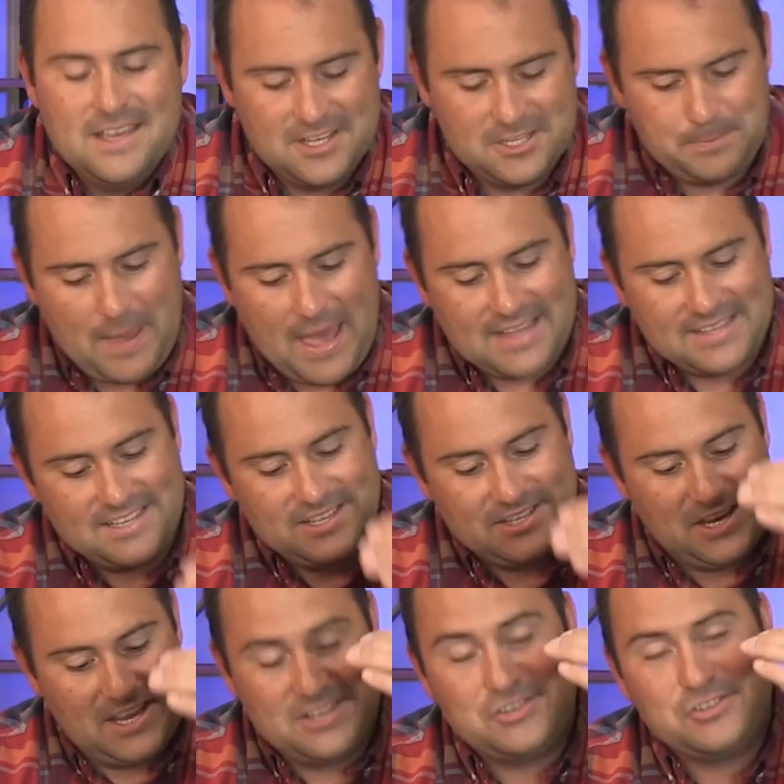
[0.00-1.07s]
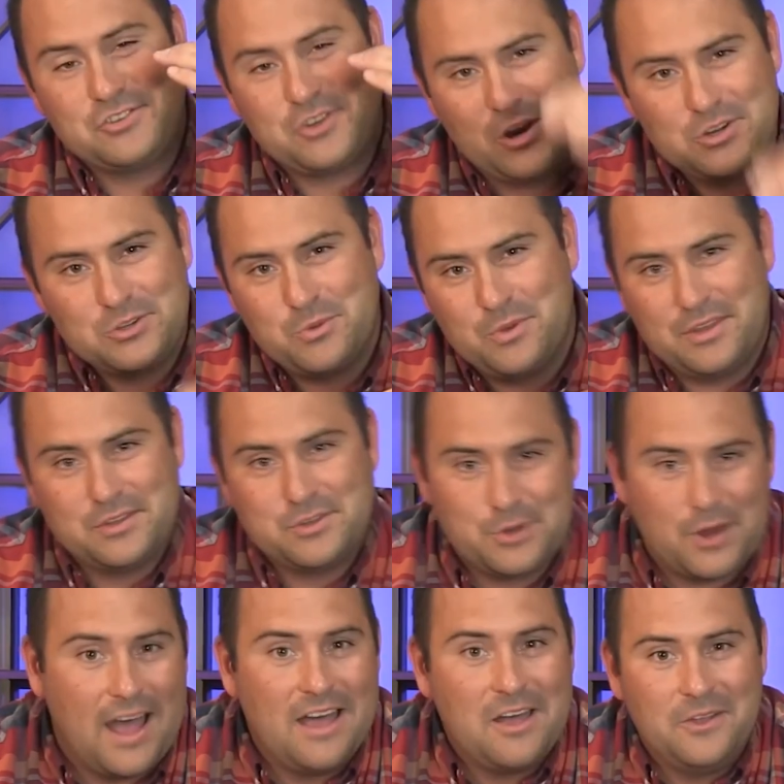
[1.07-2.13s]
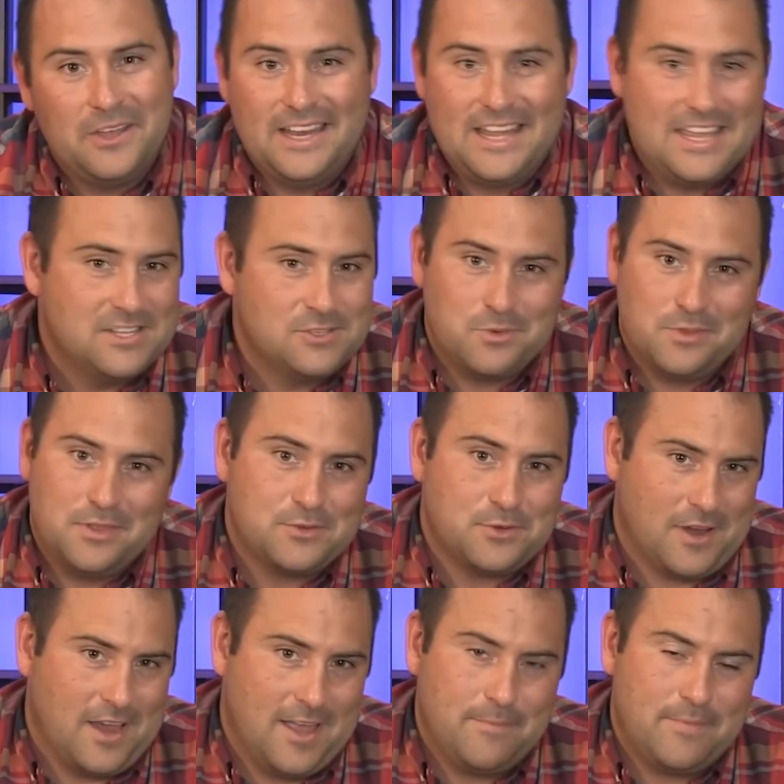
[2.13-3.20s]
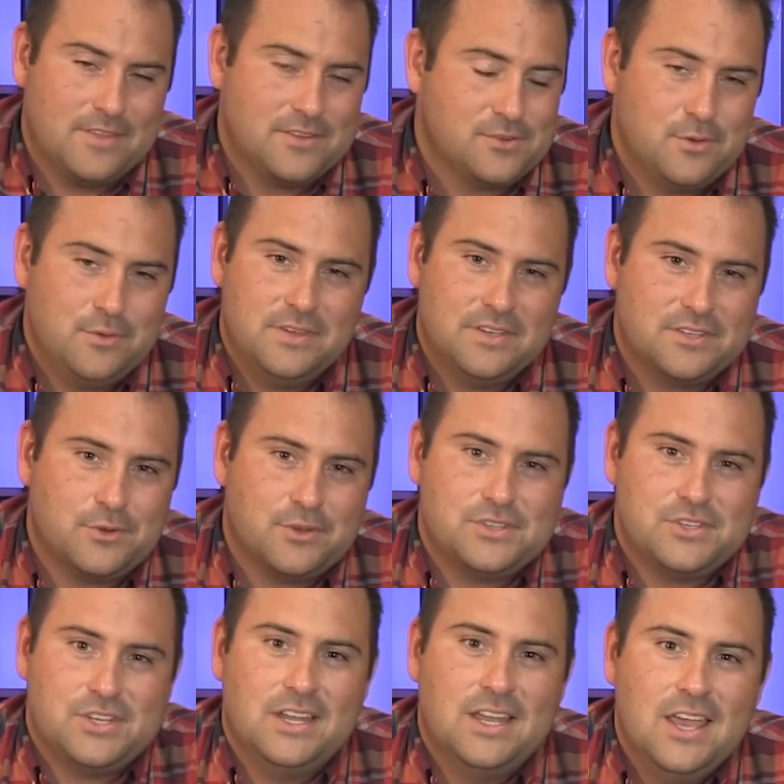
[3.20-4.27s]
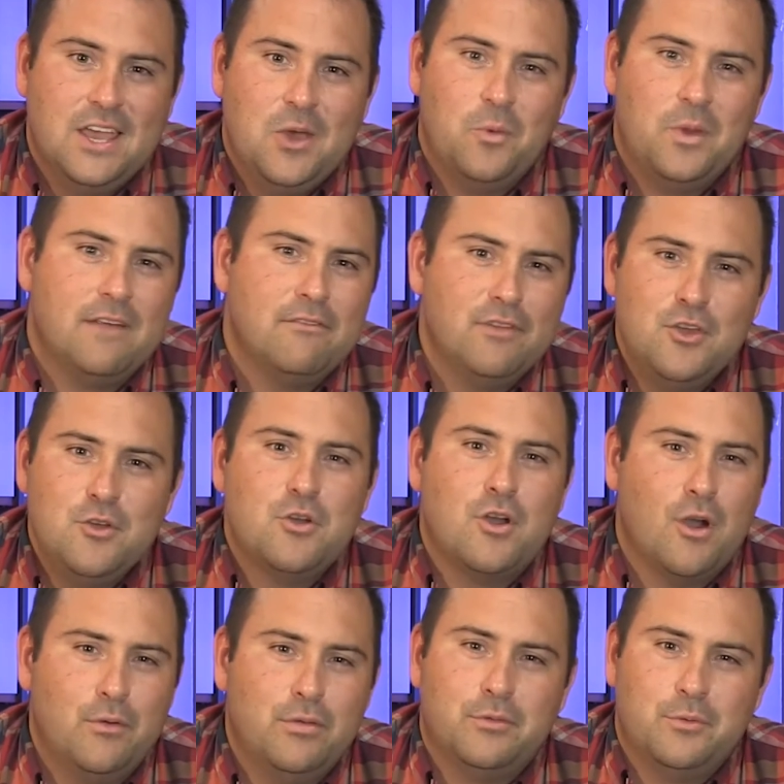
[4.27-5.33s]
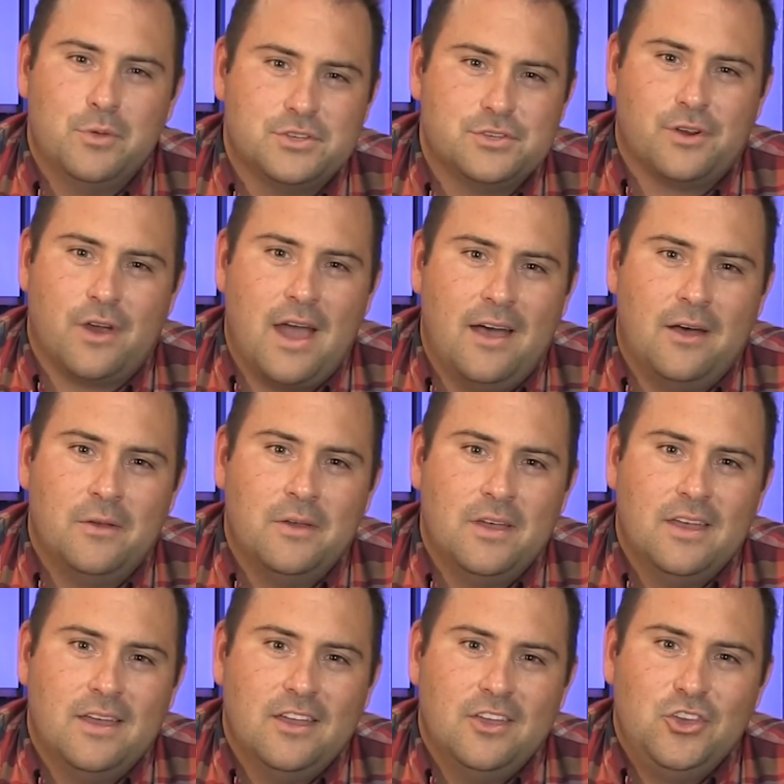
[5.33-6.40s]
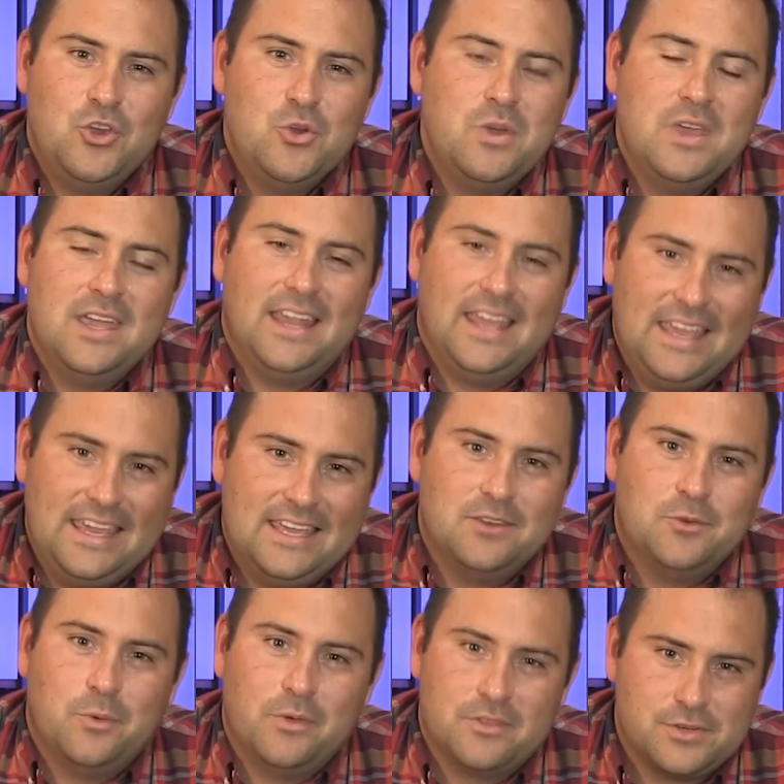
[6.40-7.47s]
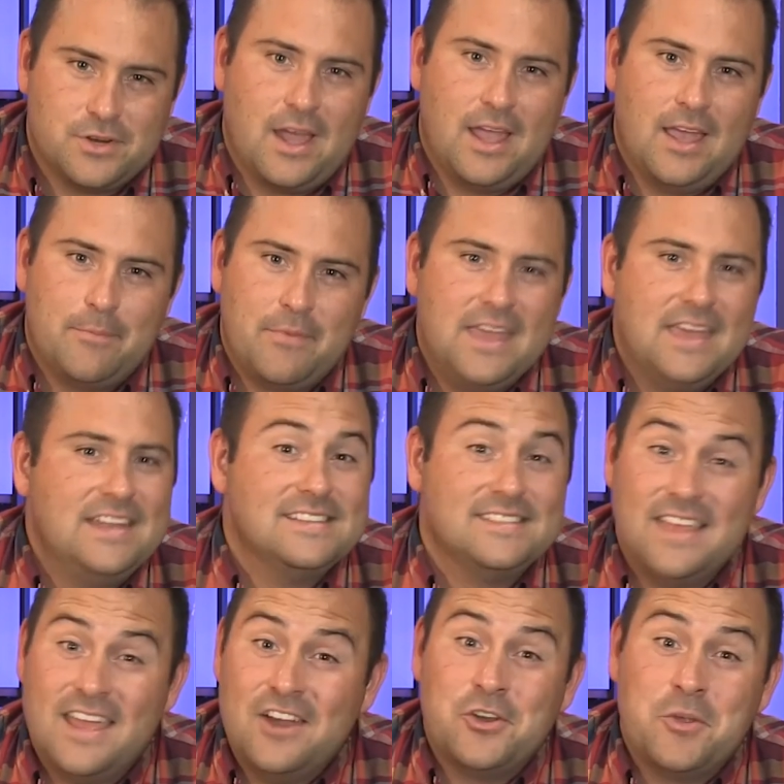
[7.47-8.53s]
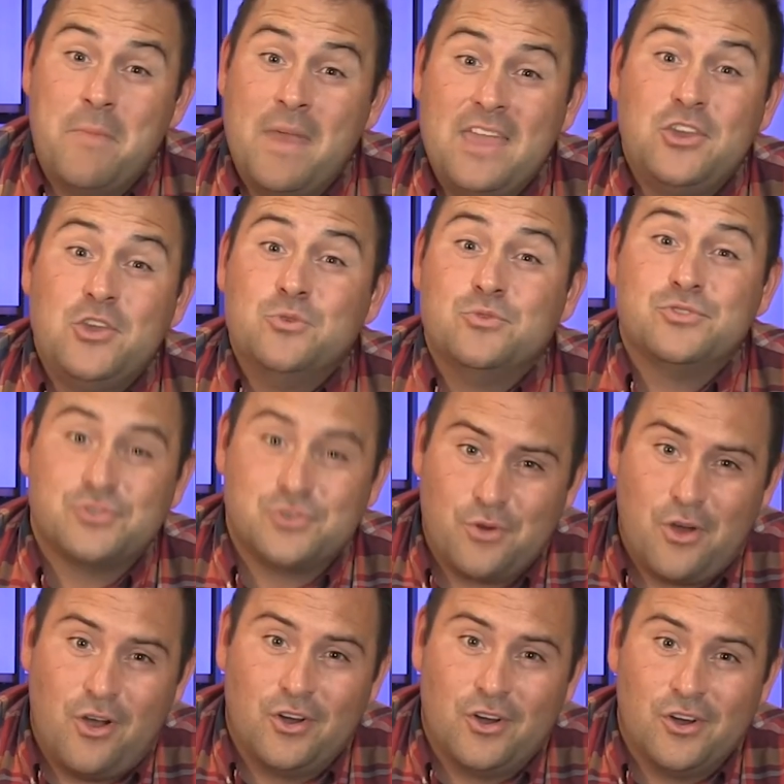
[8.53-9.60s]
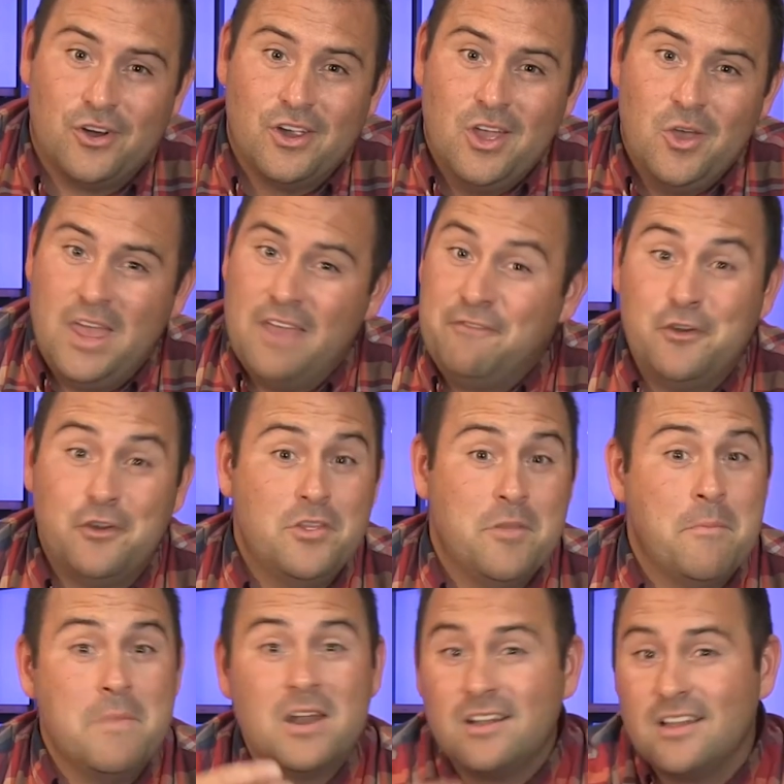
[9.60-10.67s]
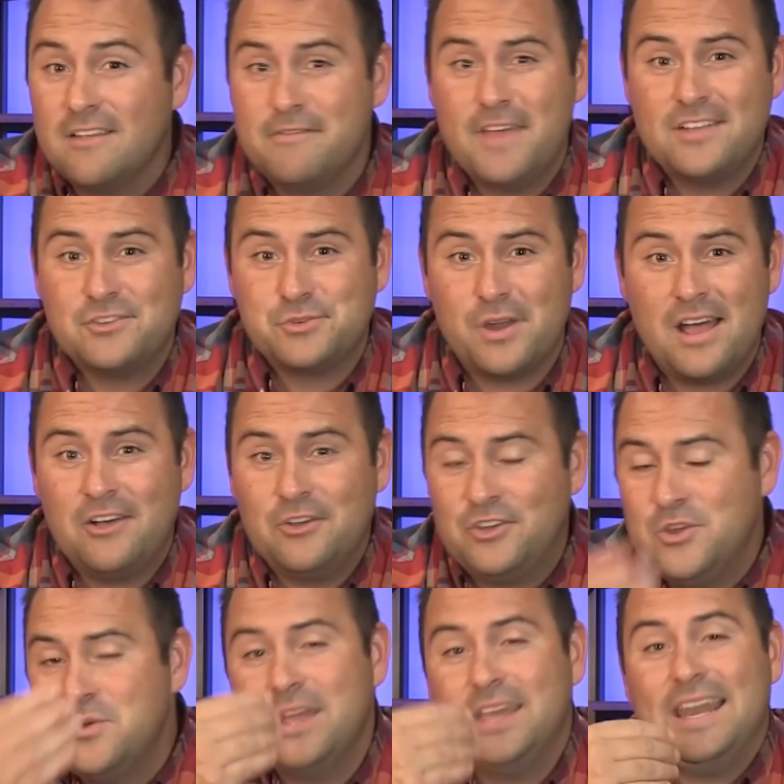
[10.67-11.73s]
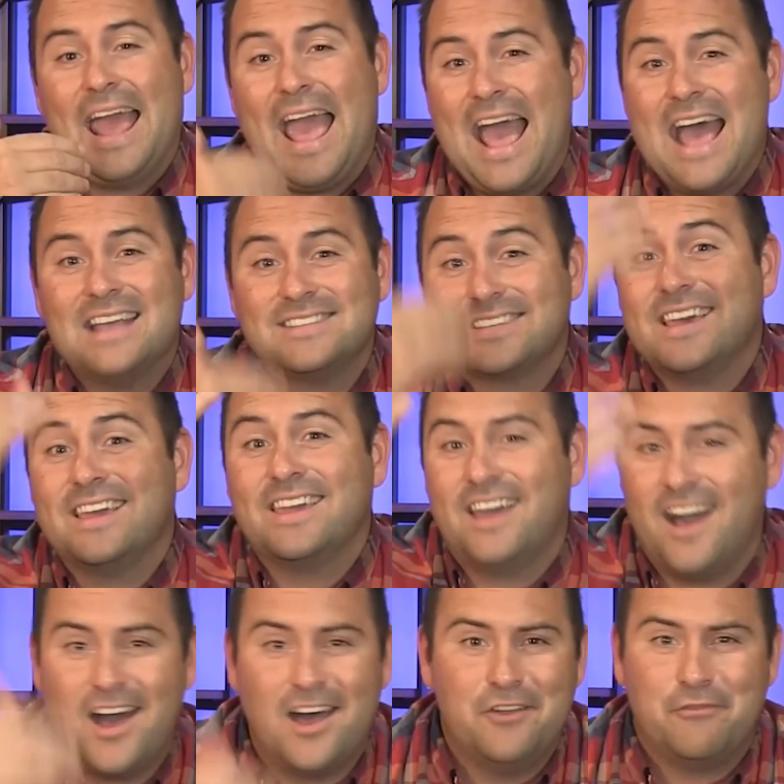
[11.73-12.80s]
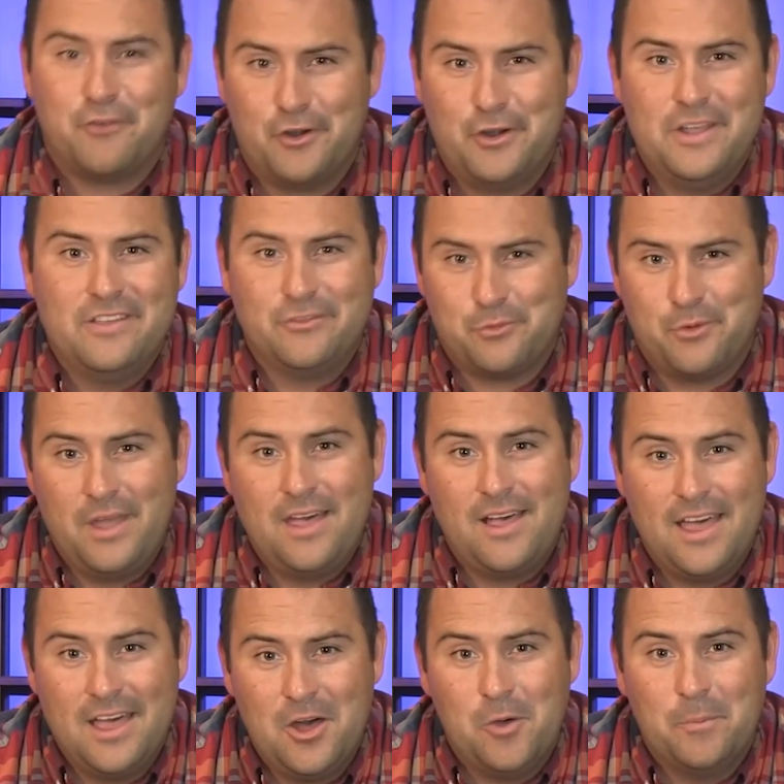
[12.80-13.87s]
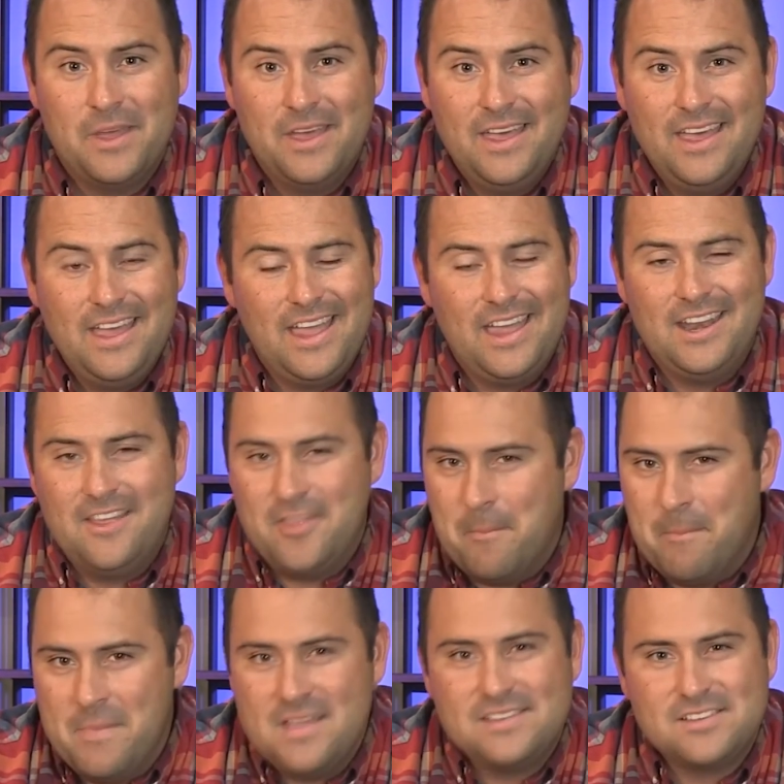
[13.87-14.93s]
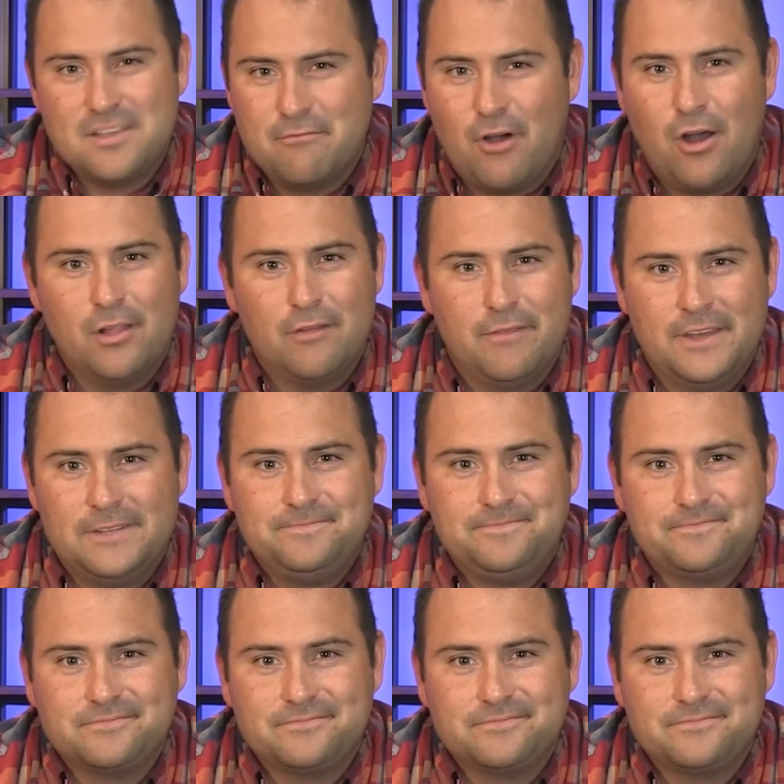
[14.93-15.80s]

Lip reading: This passage, it starts with a trial and ends with a triumph. And the truth is, Christian, whenever you go through a trial, you can end with triumph. It is there to make you stronger. If you're in the middle of that trial, you can ask God for His help. And in the midst of all of it,